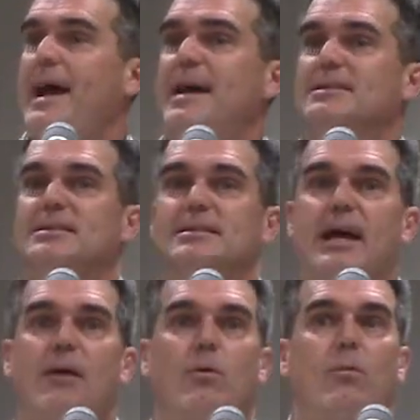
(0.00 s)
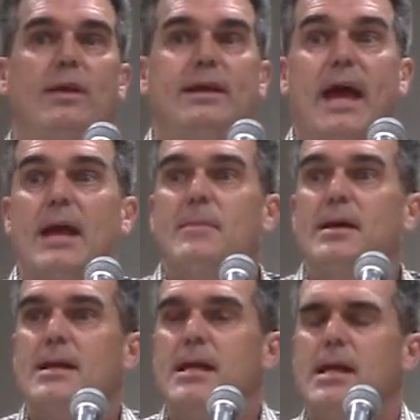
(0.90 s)
And Sam, when we came
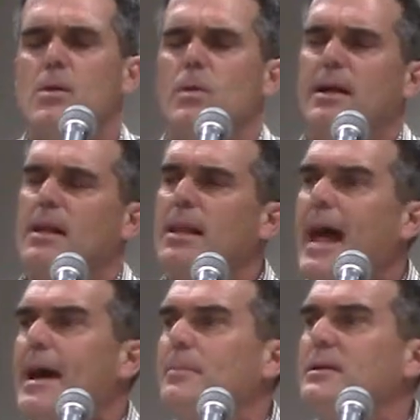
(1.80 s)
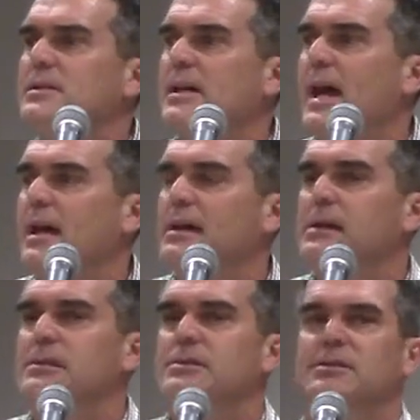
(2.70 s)
in, he would clap his
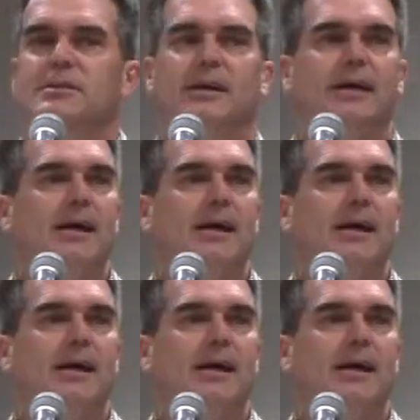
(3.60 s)
hands,